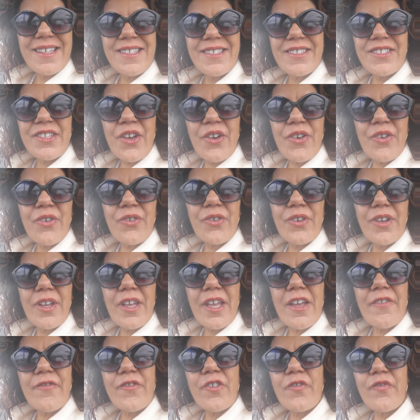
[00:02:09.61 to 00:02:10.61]
So
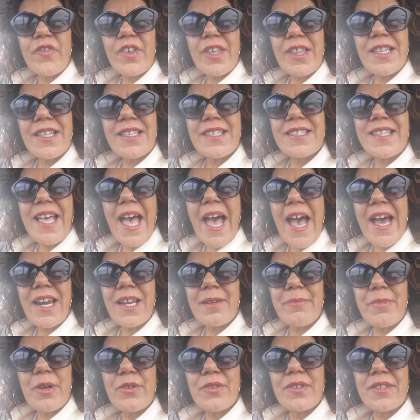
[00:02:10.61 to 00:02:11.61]
if you're feeling sad
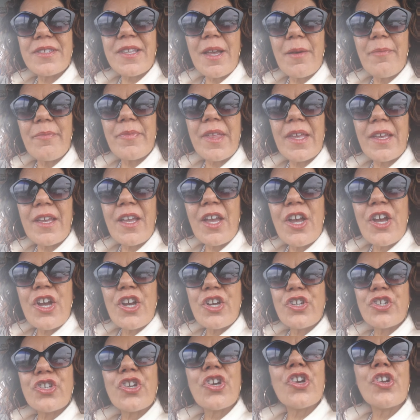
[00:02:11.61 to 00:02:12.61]
about something,
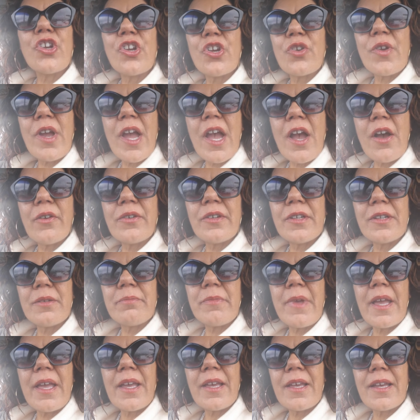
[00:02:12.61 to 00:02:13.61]
turn it around
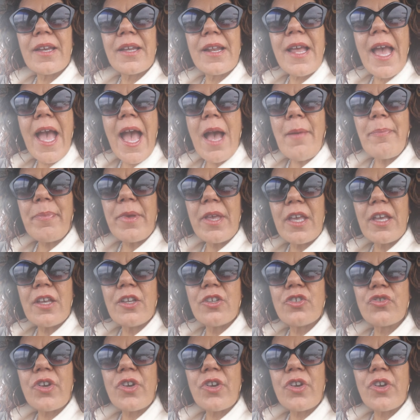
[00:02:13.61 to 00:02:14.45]
and make it happy.